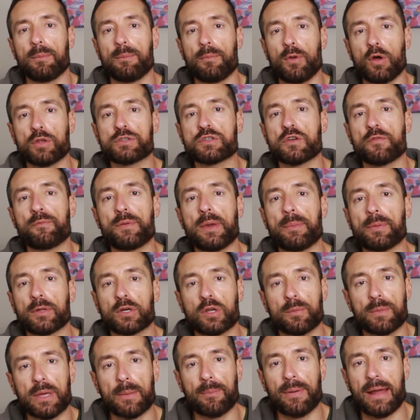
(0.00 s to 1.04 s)
Lots of people are
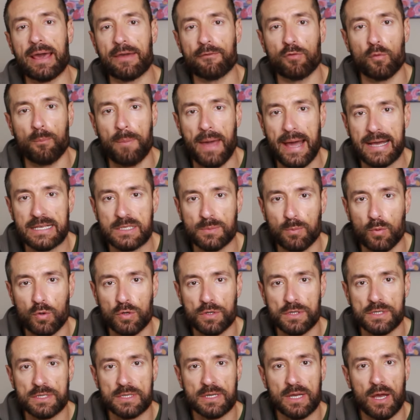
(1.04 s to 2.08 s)
going to be applying for
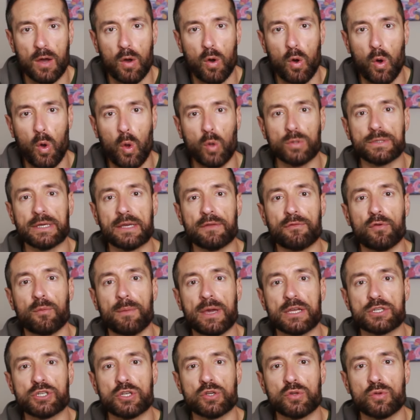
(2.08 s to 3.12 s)
passports. All the
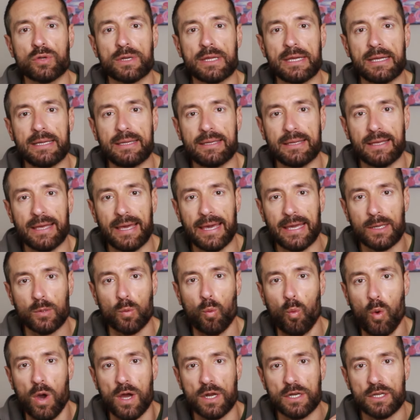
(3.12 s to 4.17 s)
information you need
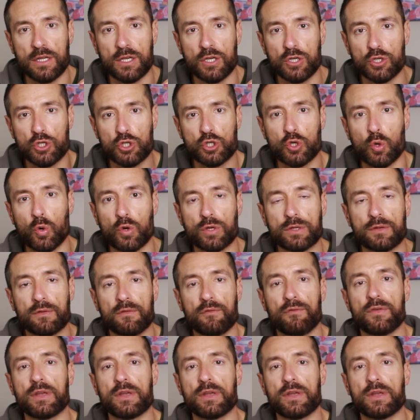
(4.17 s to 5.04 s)
in one short